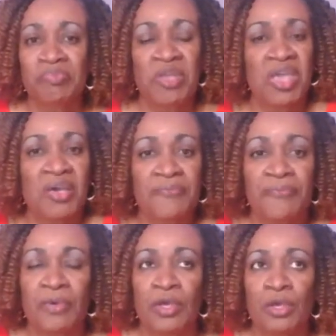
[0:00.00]

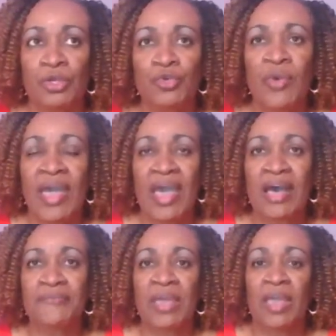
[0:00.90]
if you
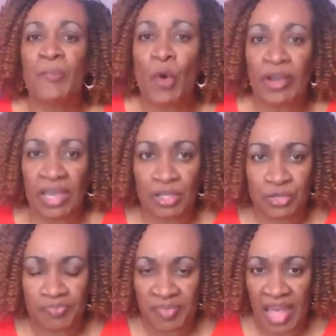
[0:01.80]
have a
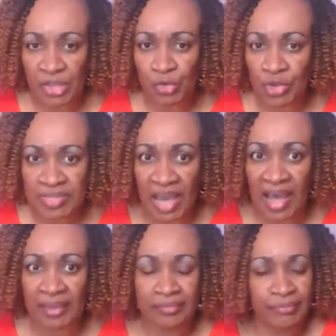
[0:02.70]
mortgage that you just
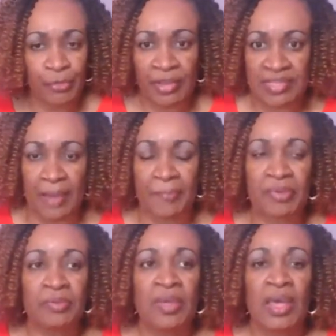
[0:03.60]
got, for
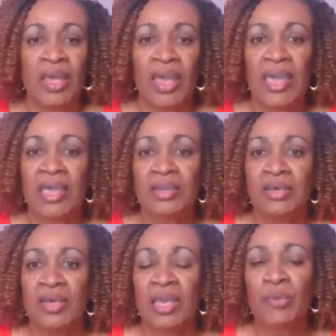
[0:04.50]
example, and
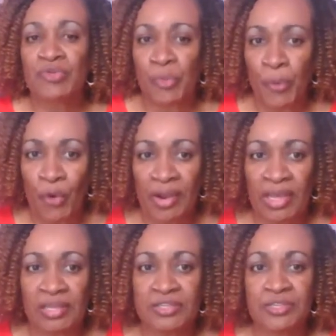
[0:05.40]
it was
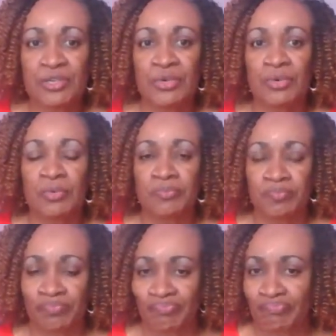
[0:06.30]
reported to
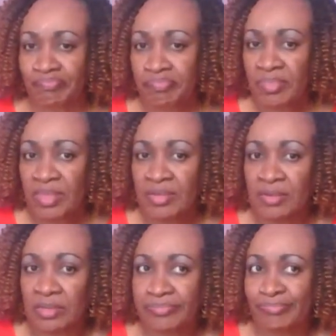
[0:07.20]

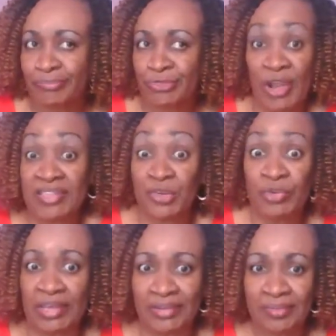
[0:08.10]

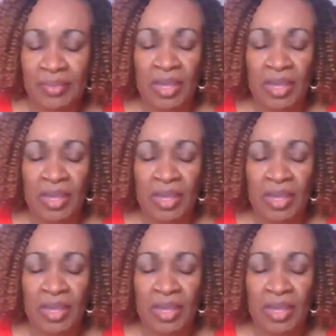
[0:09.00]
TransUnion